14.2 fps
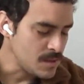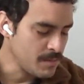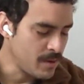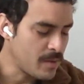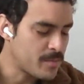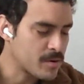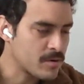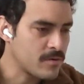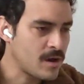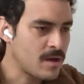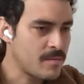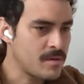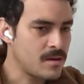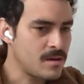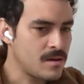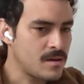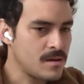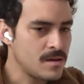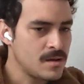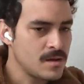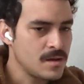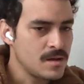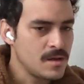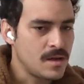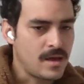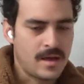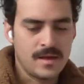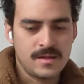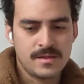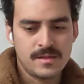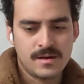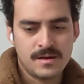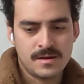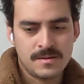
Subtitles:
pair programming, and